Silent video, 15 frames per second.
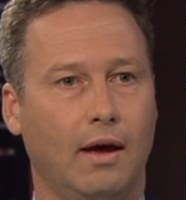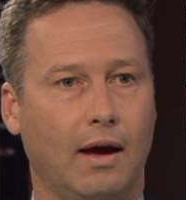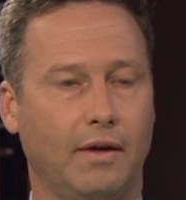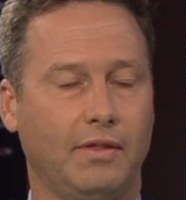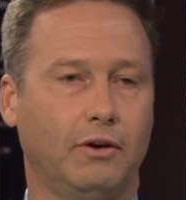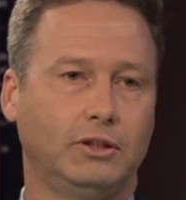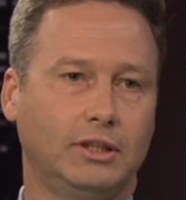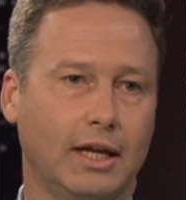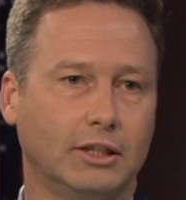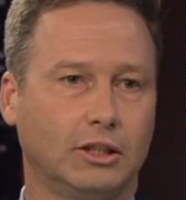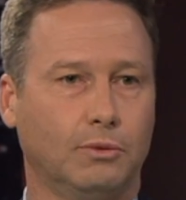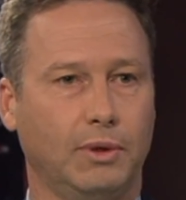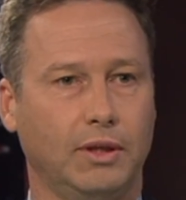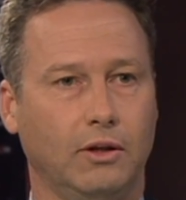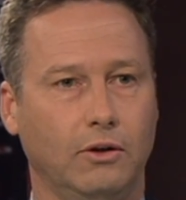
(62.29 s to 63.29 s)
They're a chance
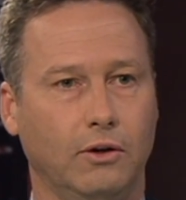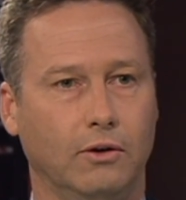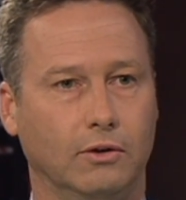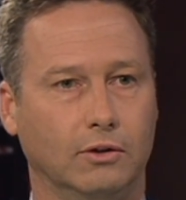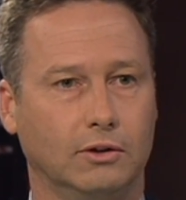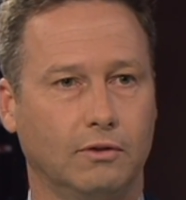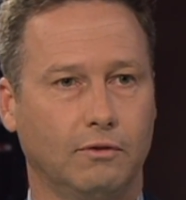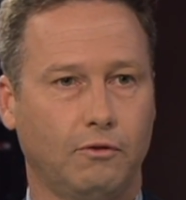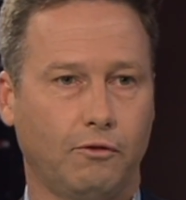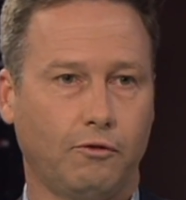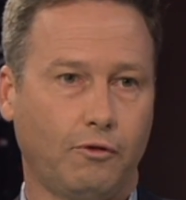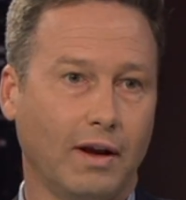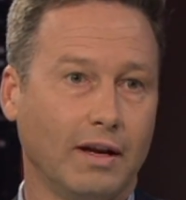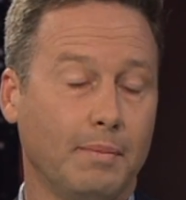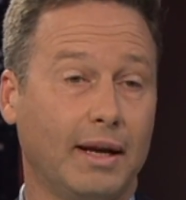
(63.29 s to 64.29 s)
to win the news.
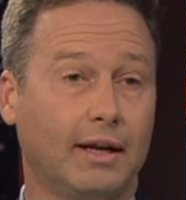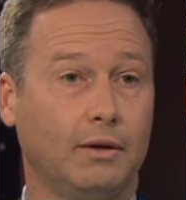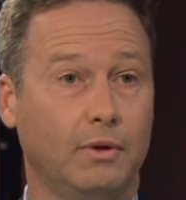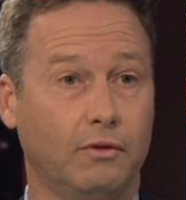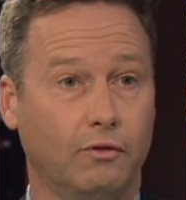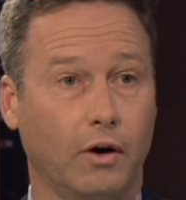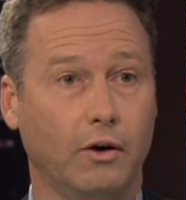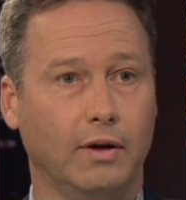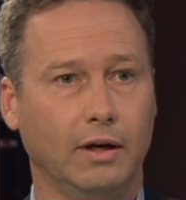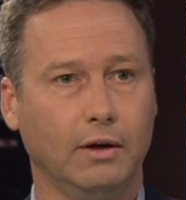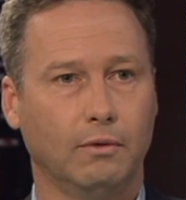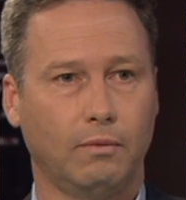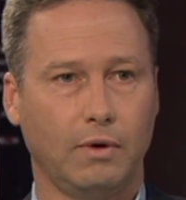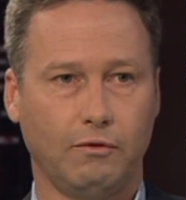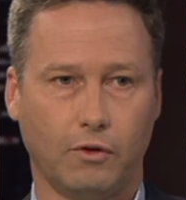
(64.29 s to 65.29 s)
Fundamentally with voting,
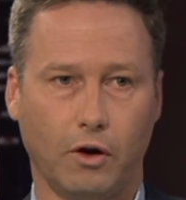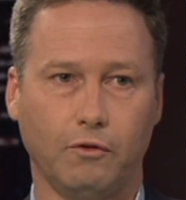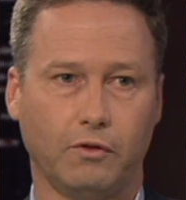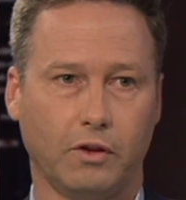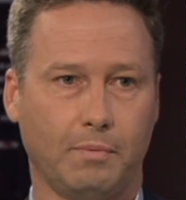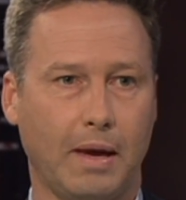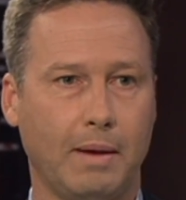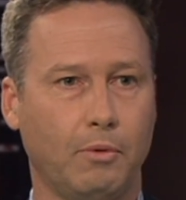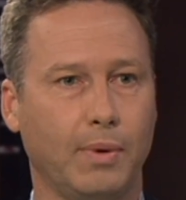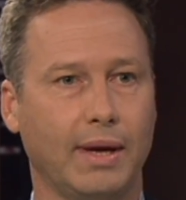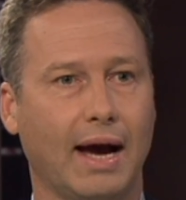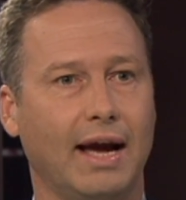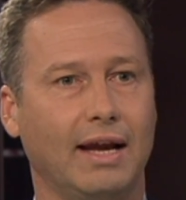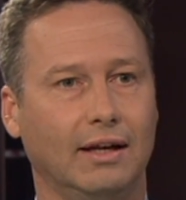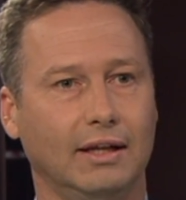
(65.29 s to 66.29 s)
we vote for the people we
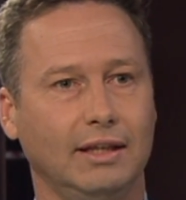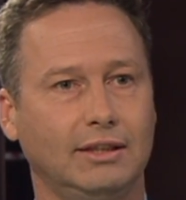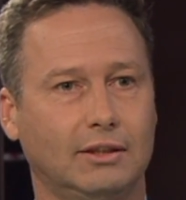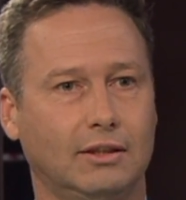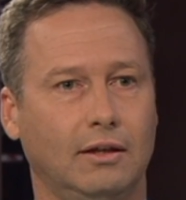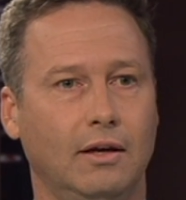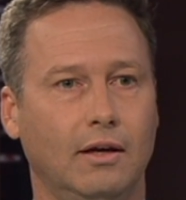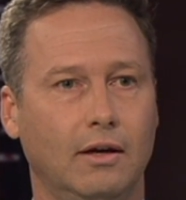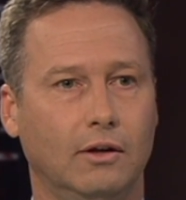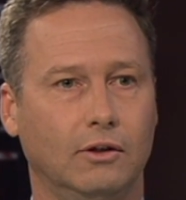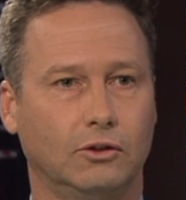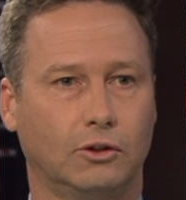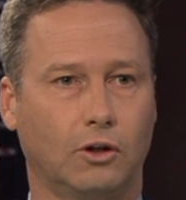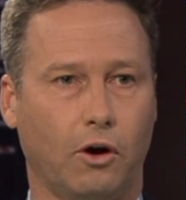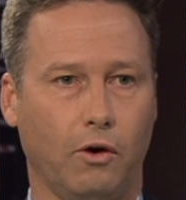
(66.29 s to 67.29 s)
hate least.
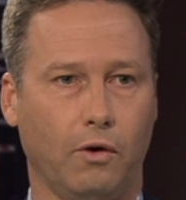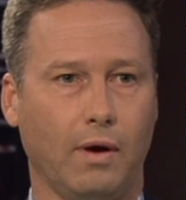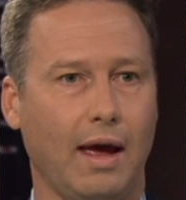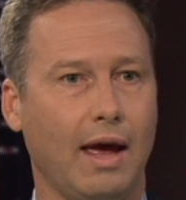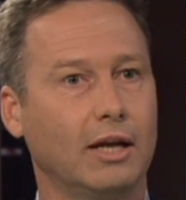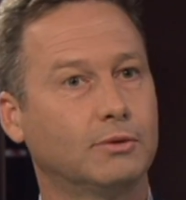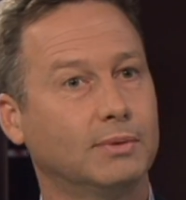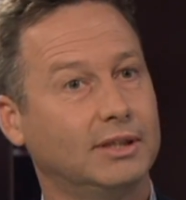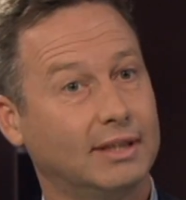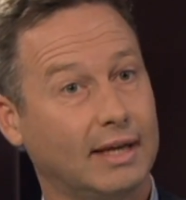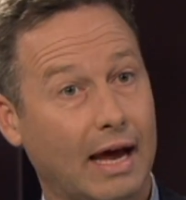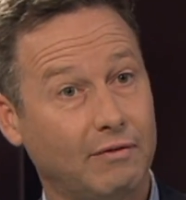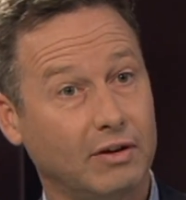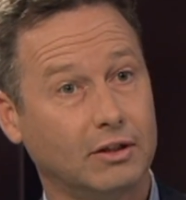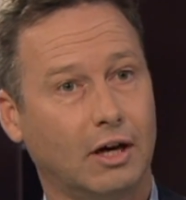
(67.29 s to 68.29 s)
So hence we see
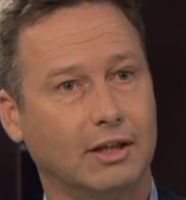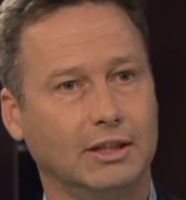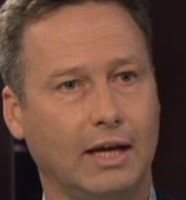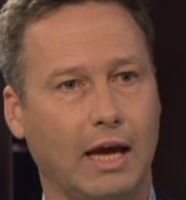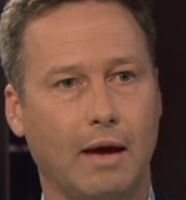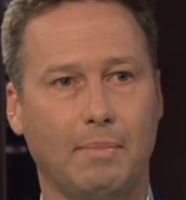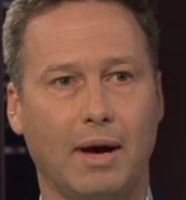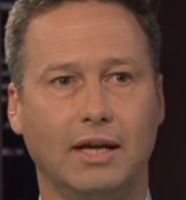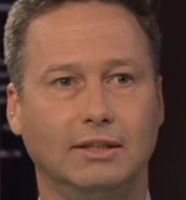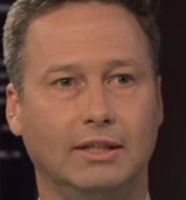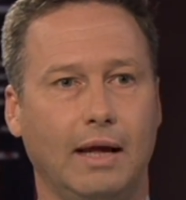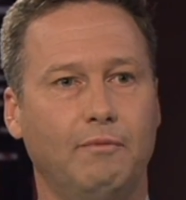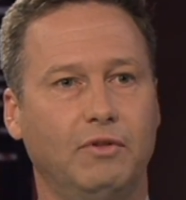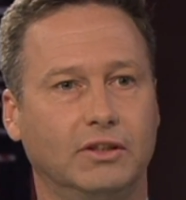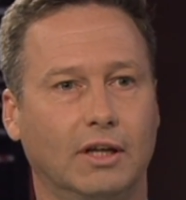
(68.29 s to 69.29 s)
advertising campaigns that
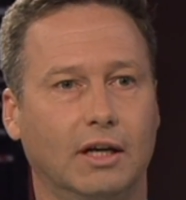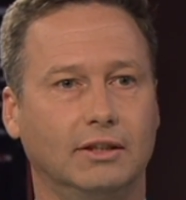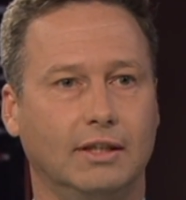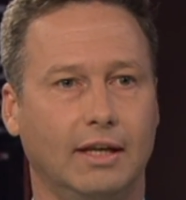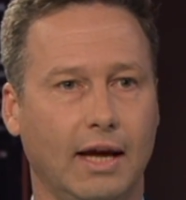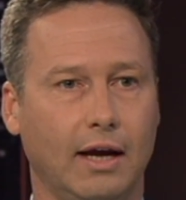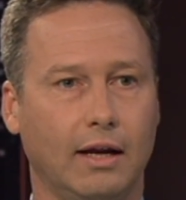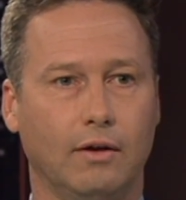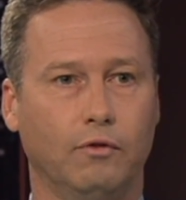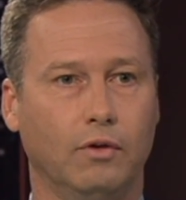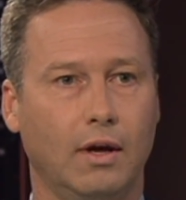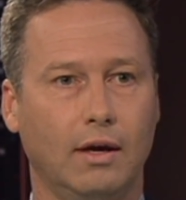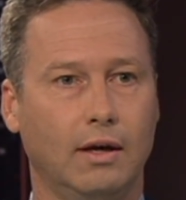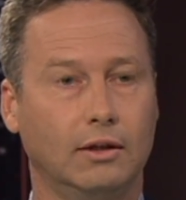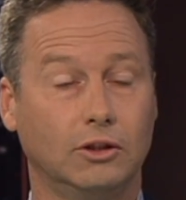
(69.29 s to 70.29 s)
emphasise the negative.
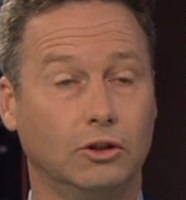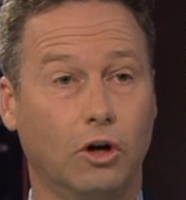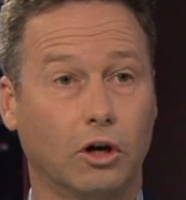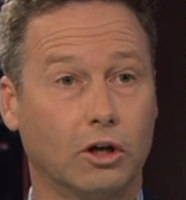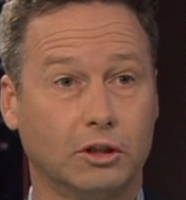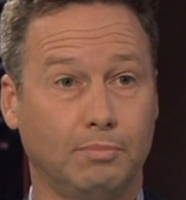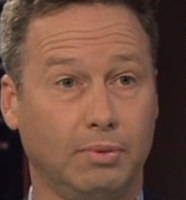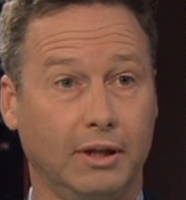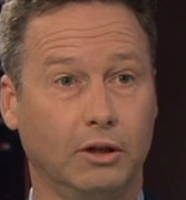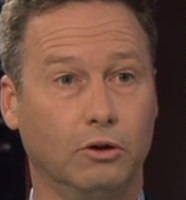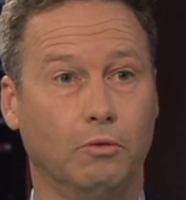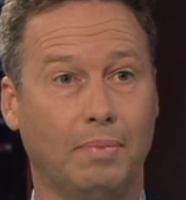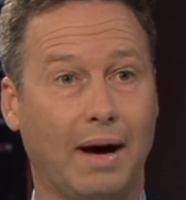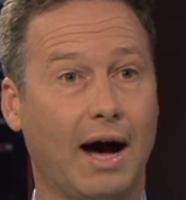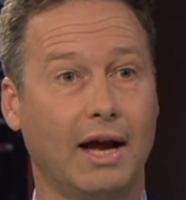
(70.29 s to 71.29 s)
It's not because
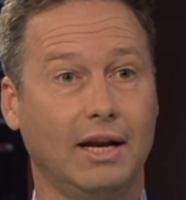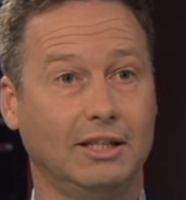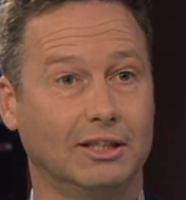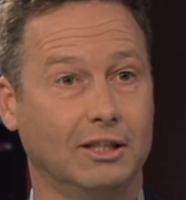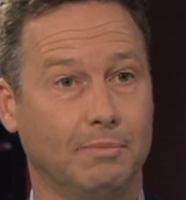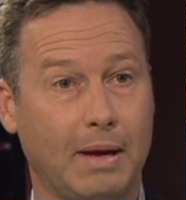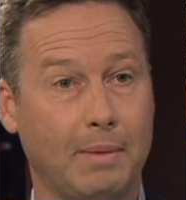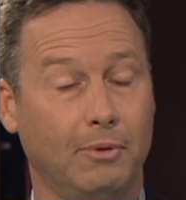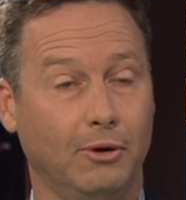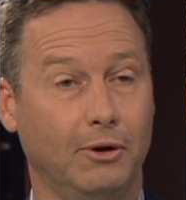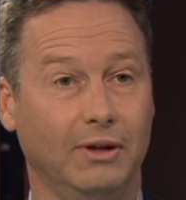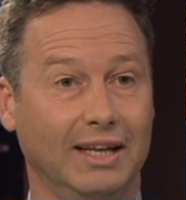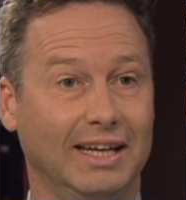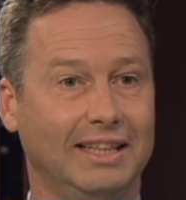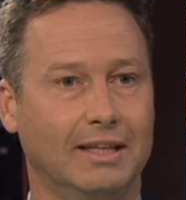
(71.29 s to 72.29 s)
political parties and the people
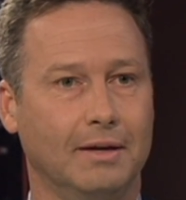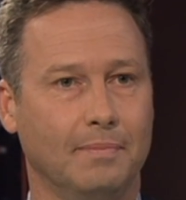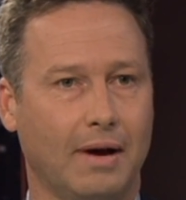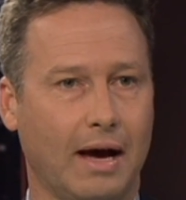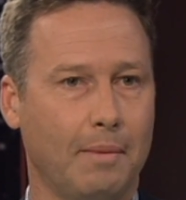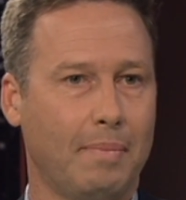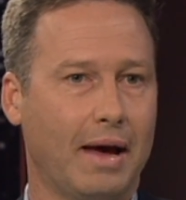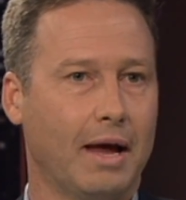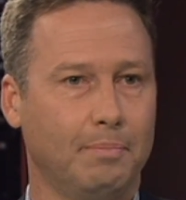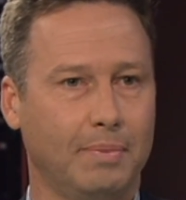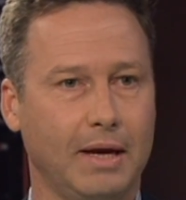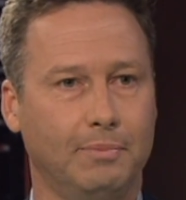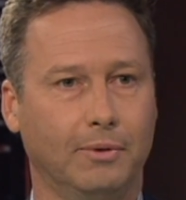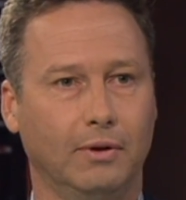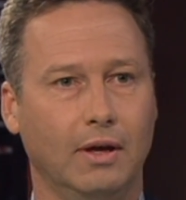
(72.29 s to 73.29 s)
who lead them are bad
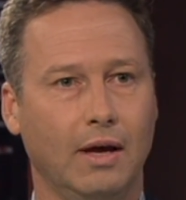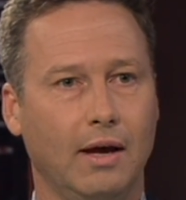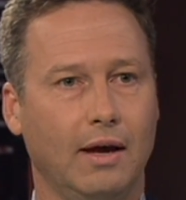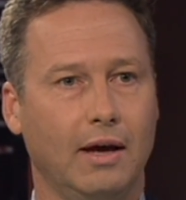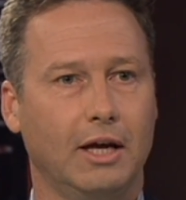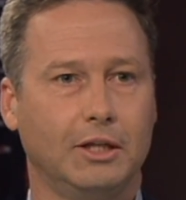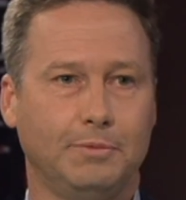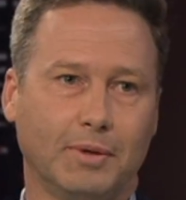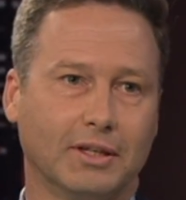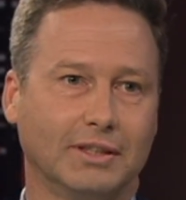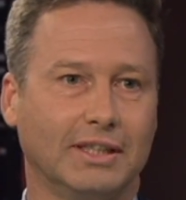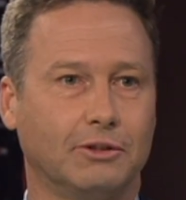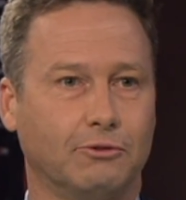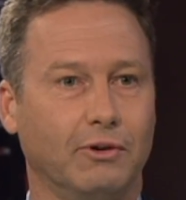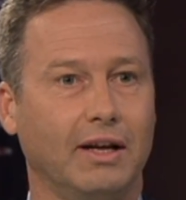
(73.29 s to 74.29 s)
people. It's because
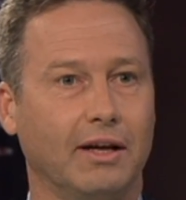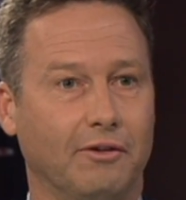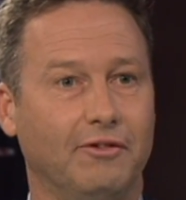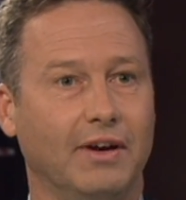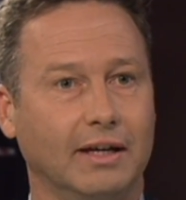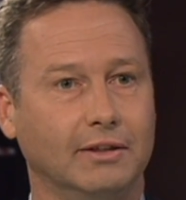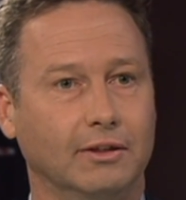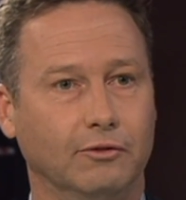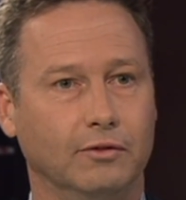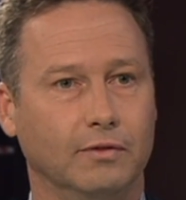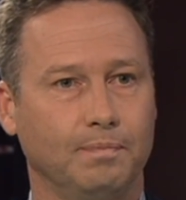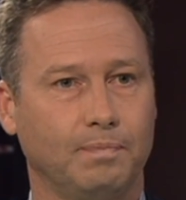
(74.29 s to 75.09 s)
that's really effective.